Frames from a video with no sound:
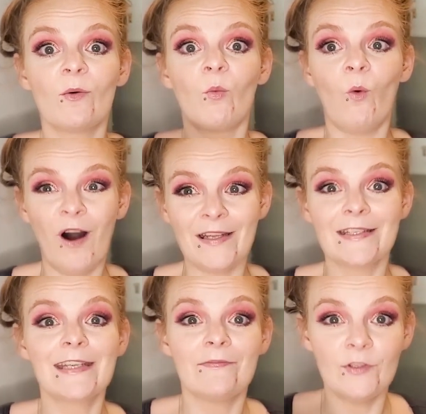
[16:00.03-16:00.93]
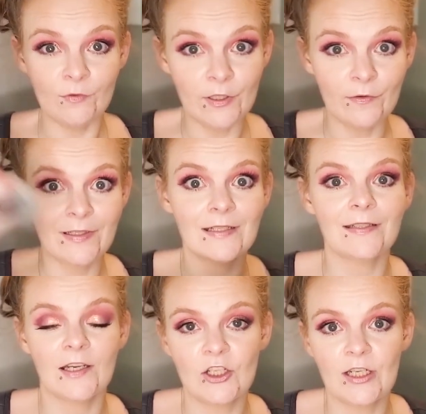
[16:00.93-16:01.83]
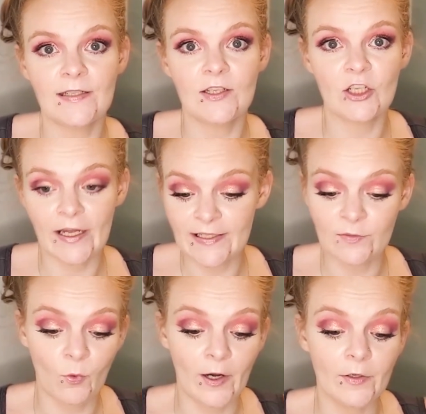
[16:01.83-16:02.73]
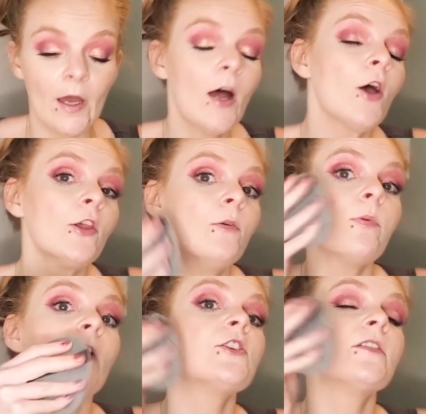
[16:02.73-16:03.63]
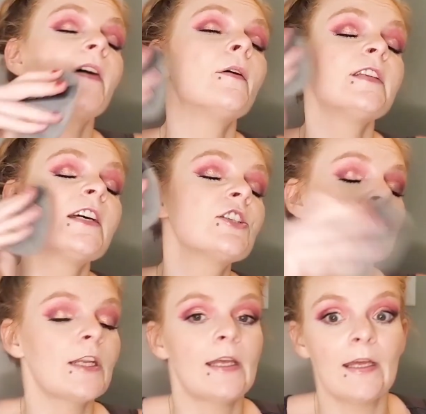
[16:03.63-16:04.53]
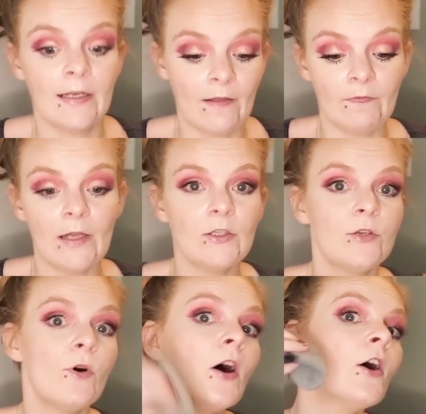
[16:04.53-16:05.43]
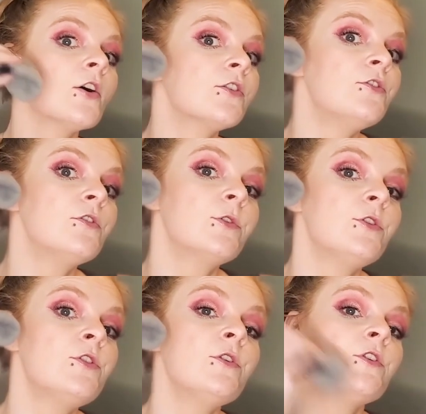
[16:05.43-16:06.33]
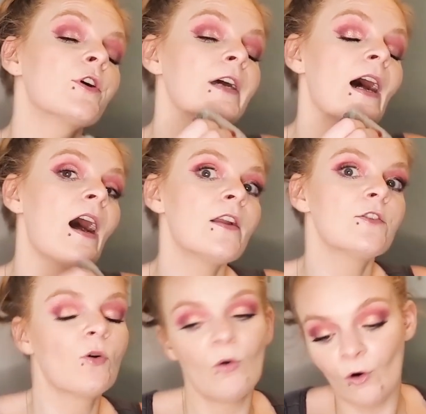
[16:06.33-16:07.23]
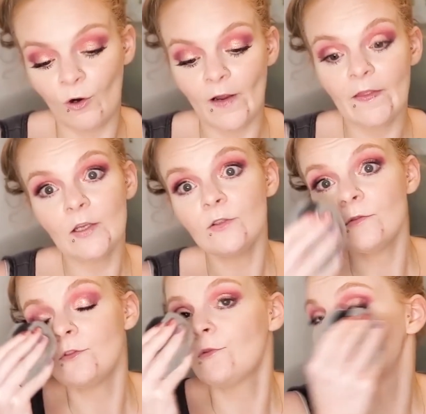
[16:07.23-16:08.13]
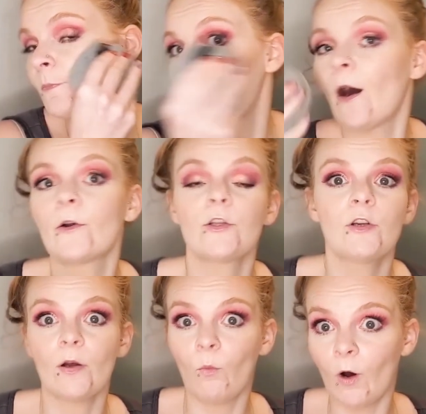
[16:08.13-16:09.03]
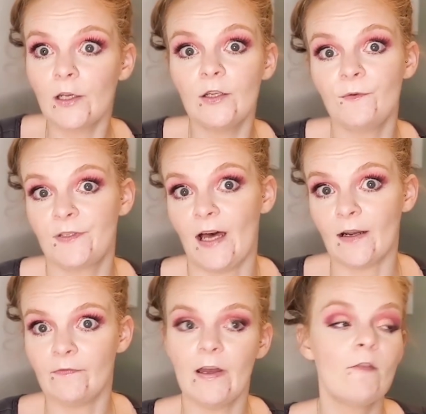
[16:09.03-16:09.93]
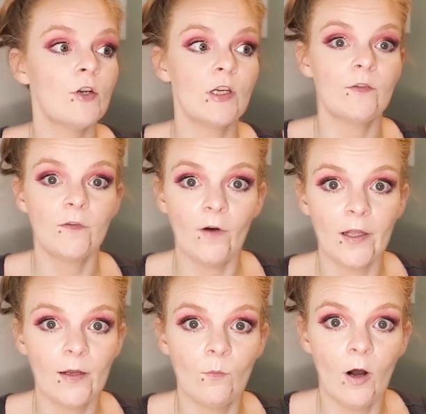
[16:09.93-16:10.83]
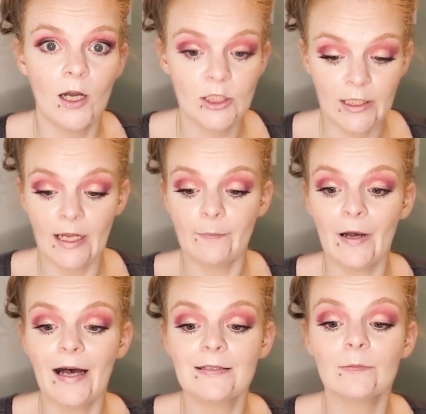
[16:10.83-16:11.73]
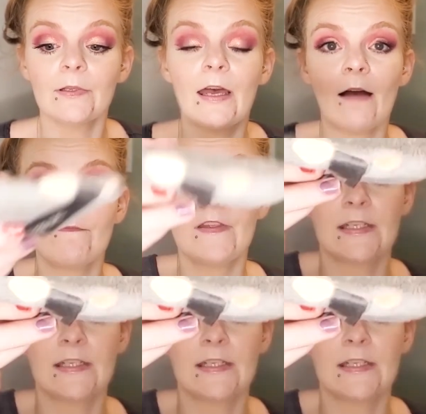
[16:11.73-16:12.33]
once if you use this like she suggests, where you blend your foundation in and then you do your contour and then you use powder. You get 1 use out of it and then you have to fucking wash it and possibly have this